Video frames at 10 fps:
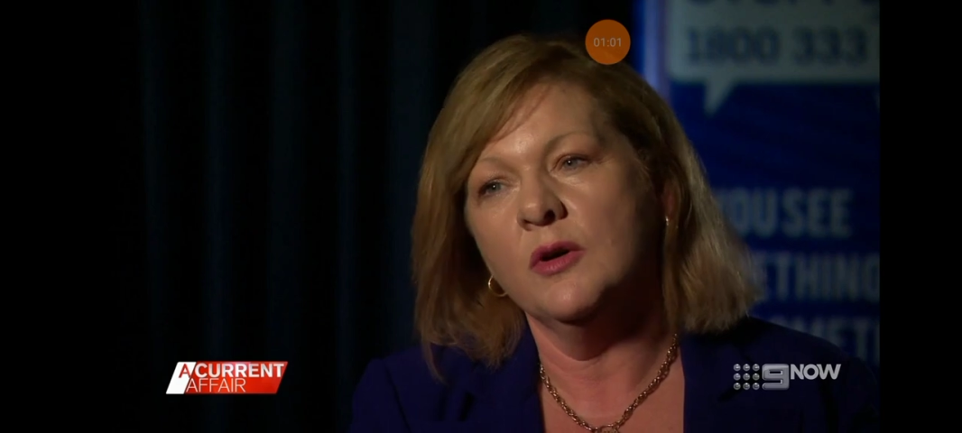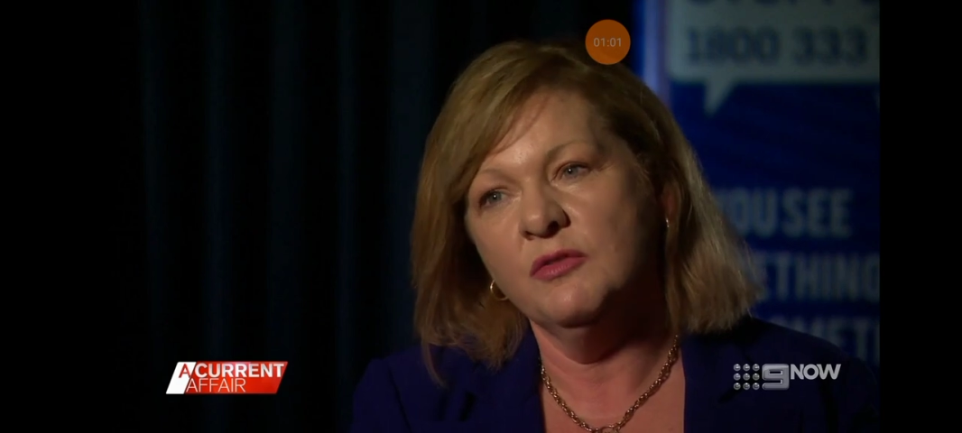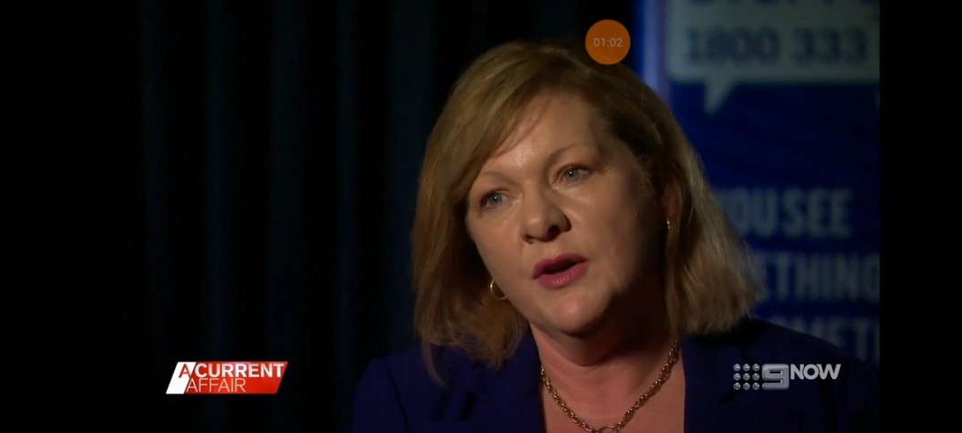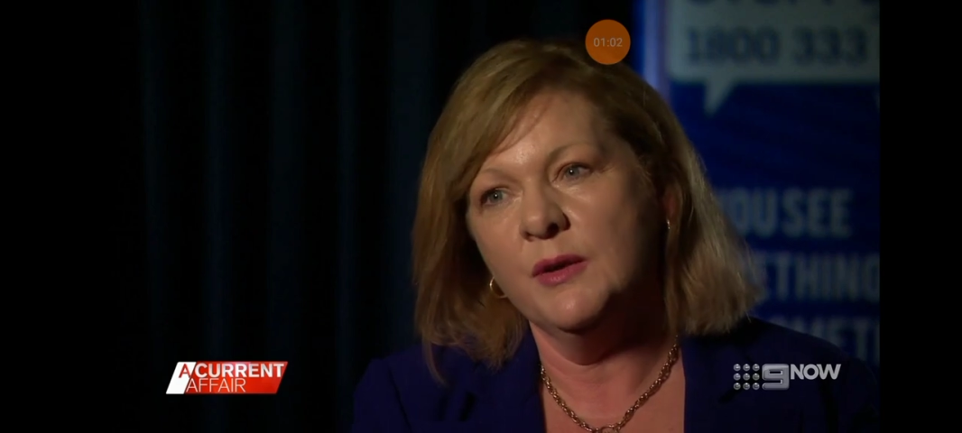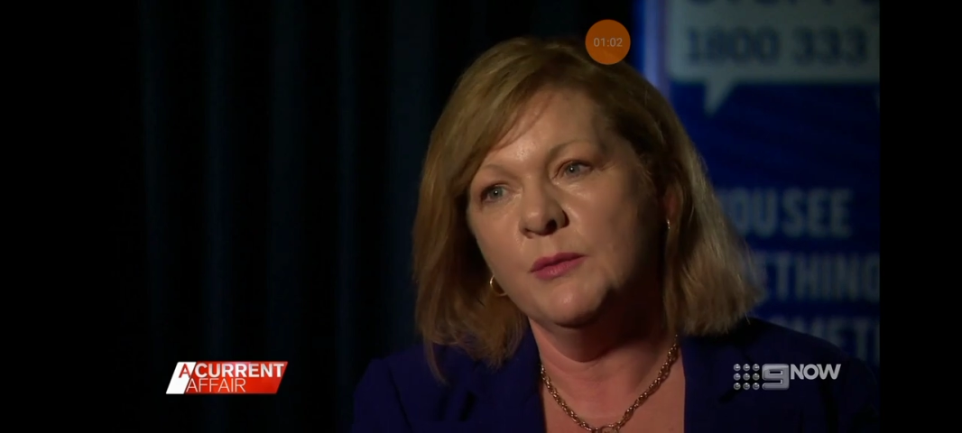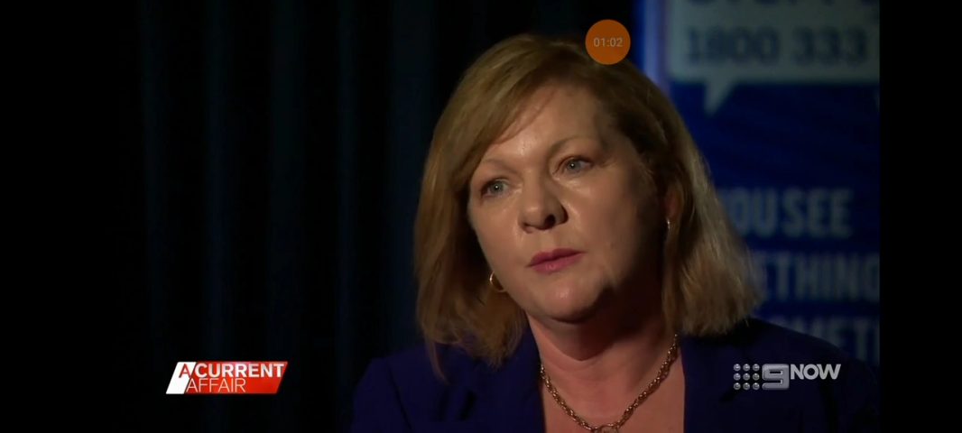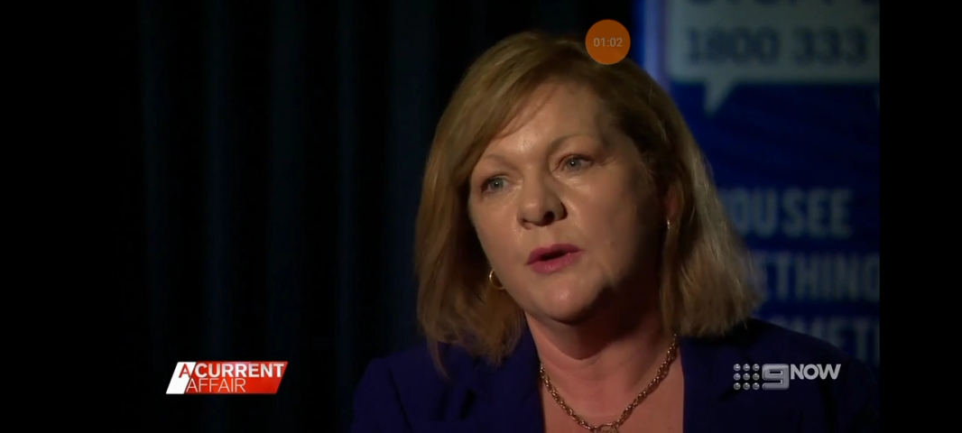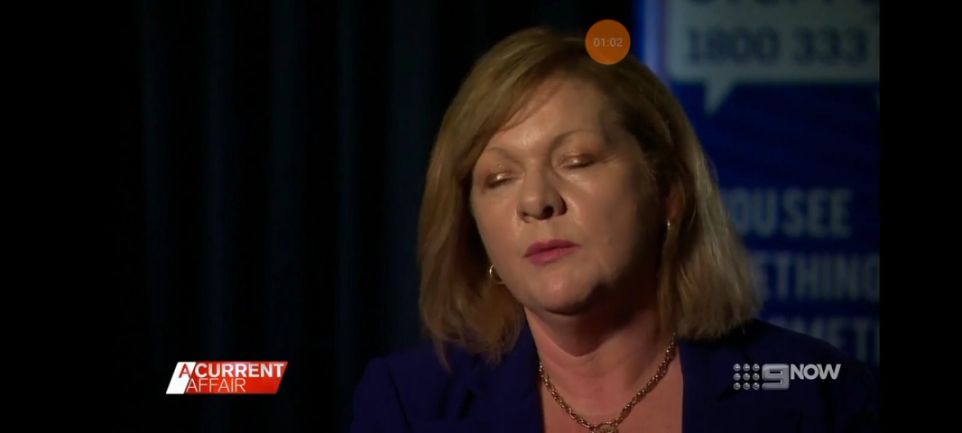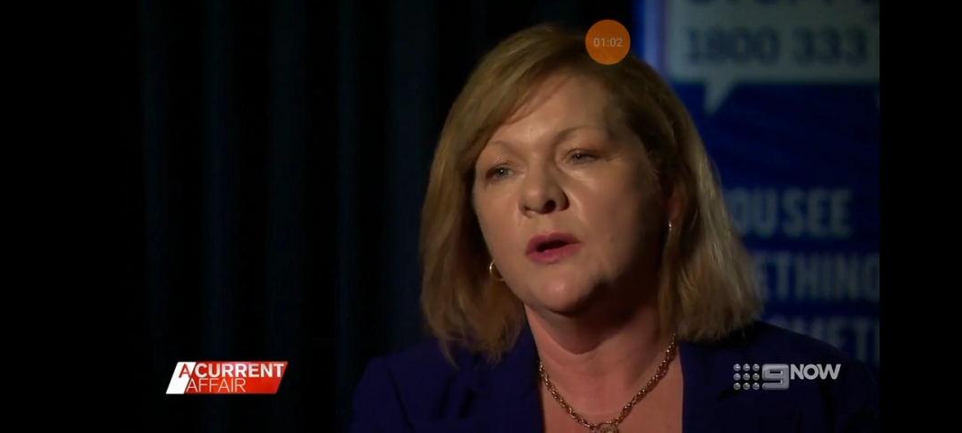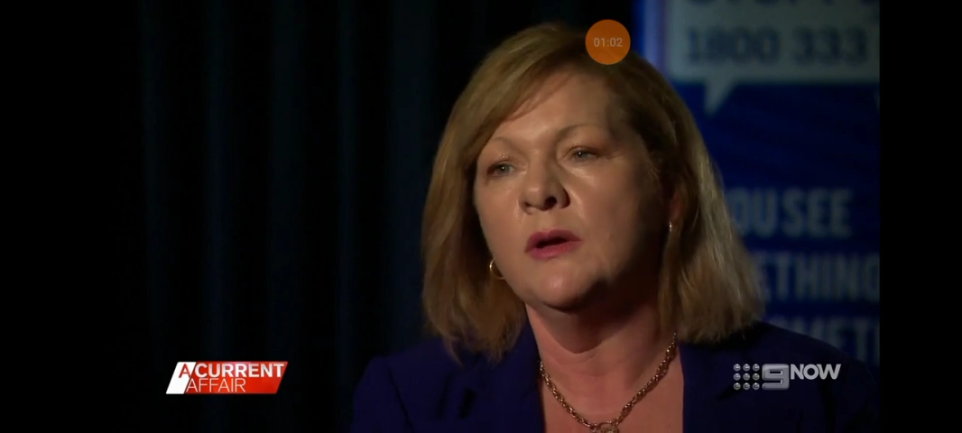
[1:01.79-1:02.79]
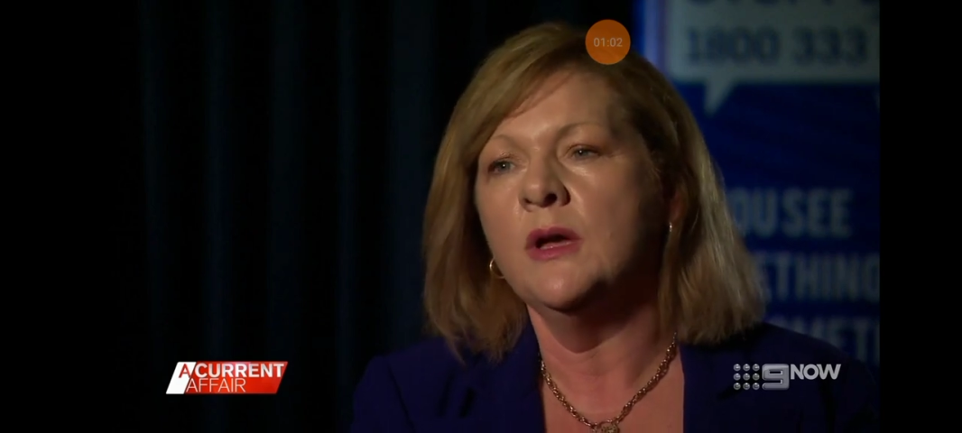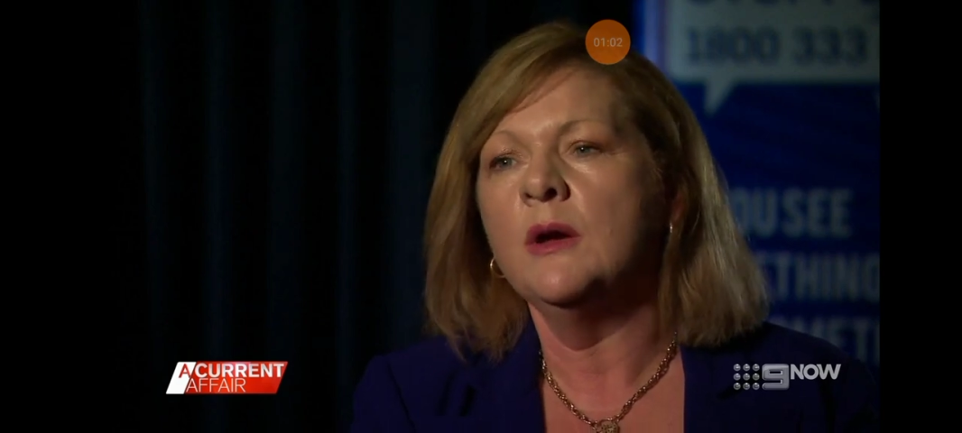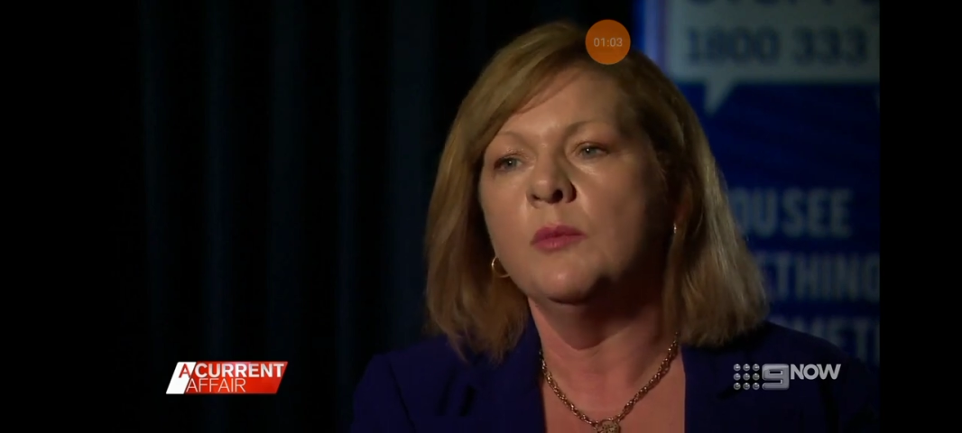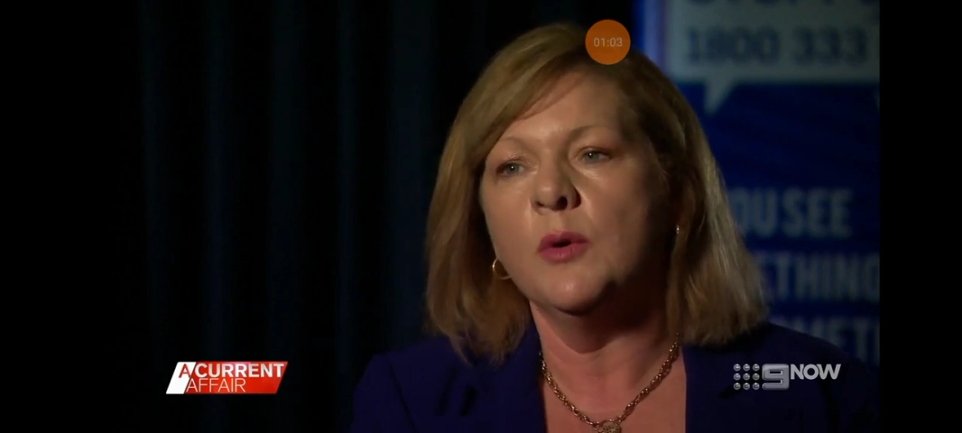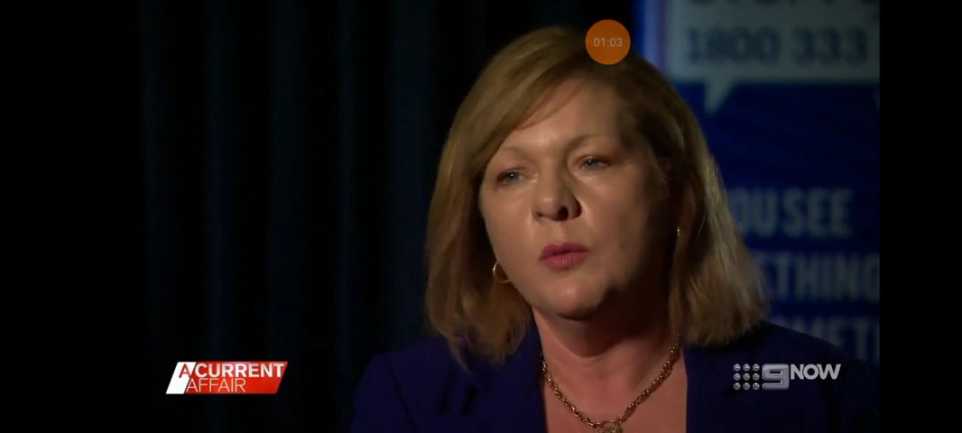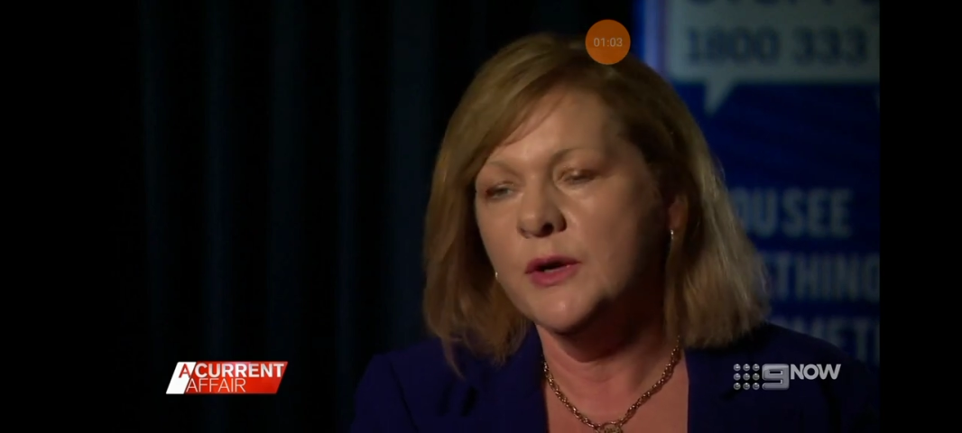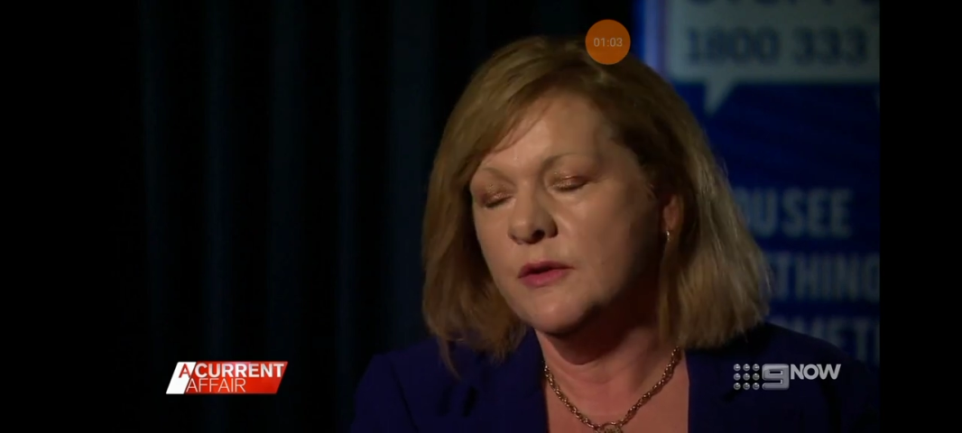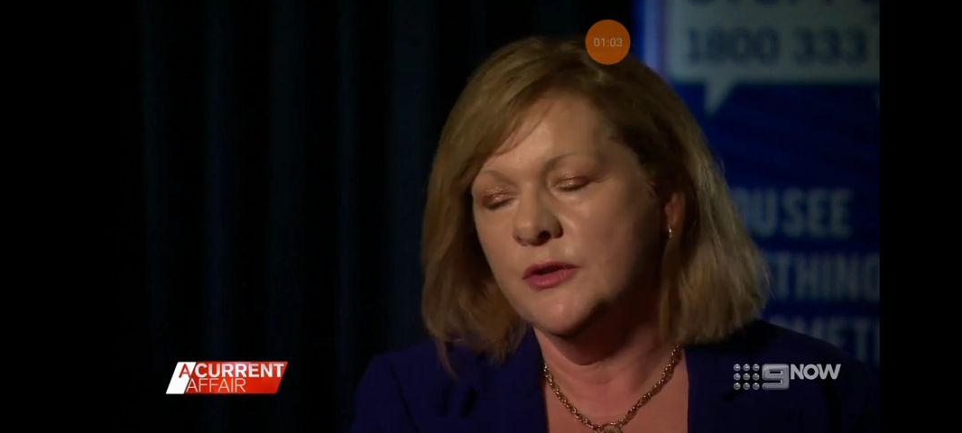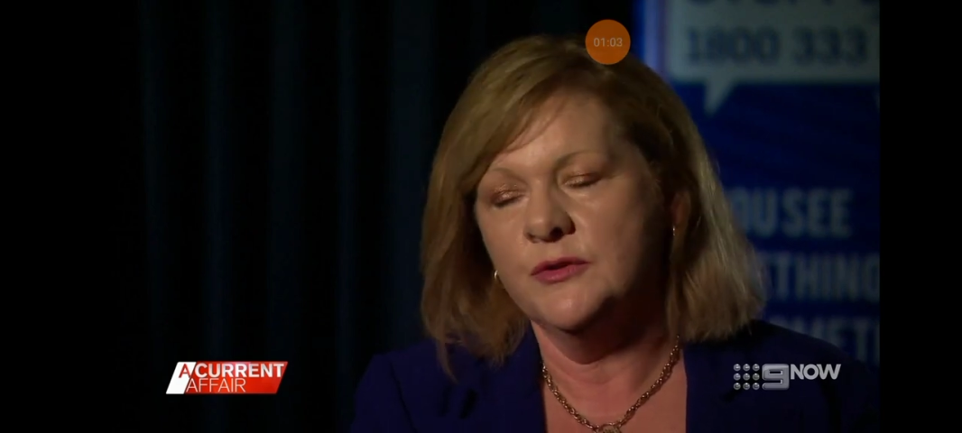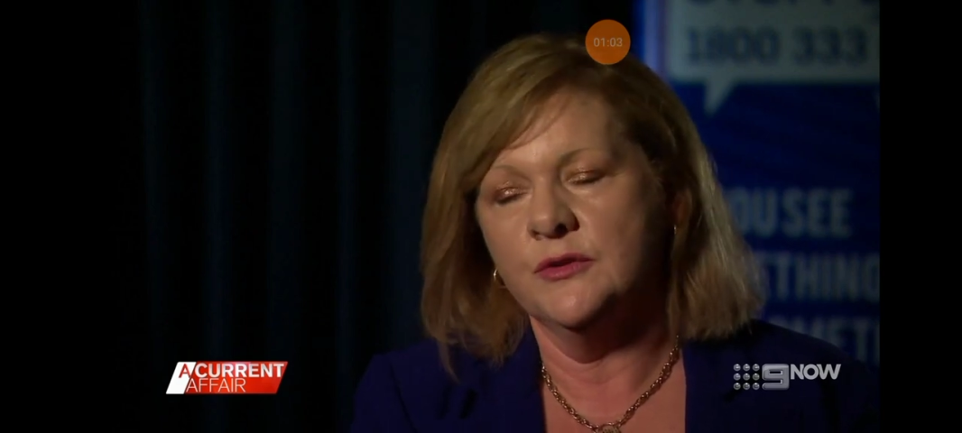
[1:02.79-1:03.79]
a family member, but
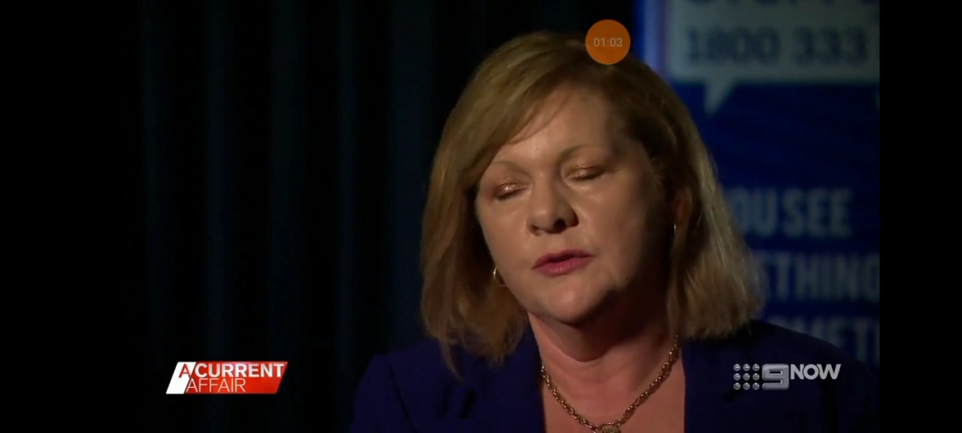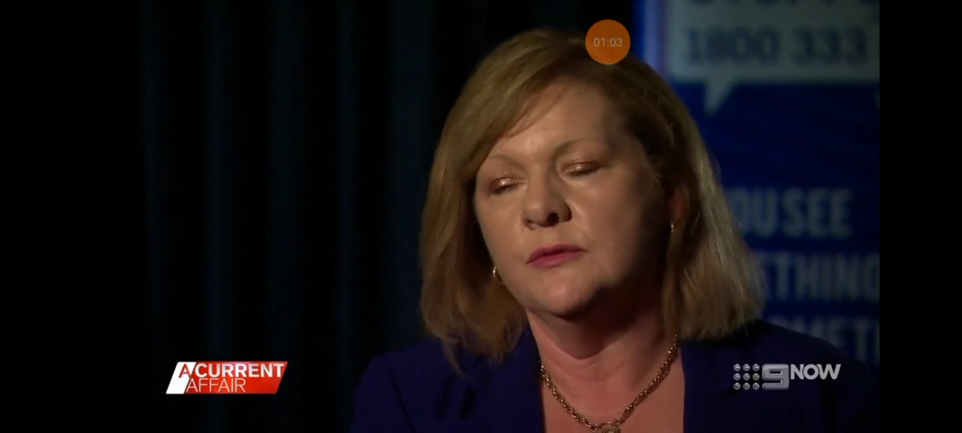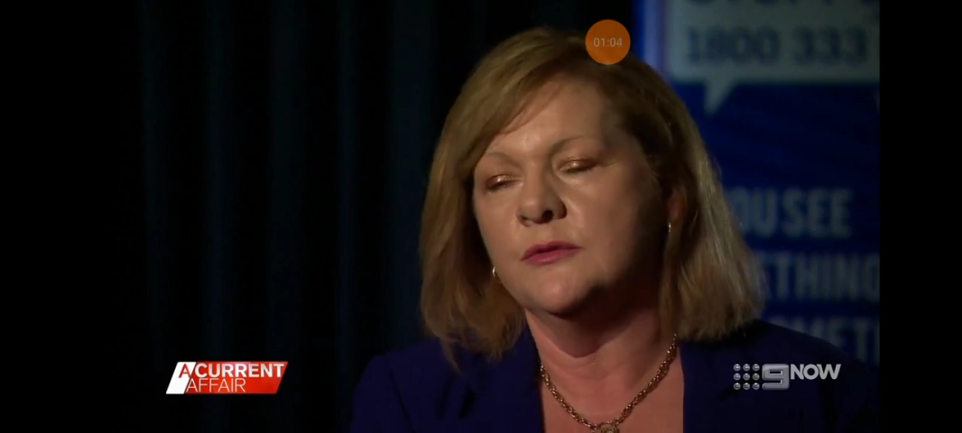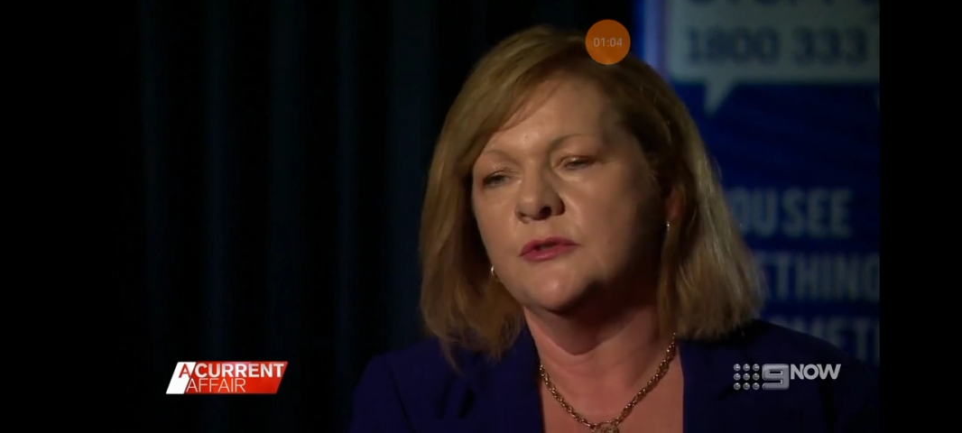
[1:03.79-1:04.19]
whatever you do,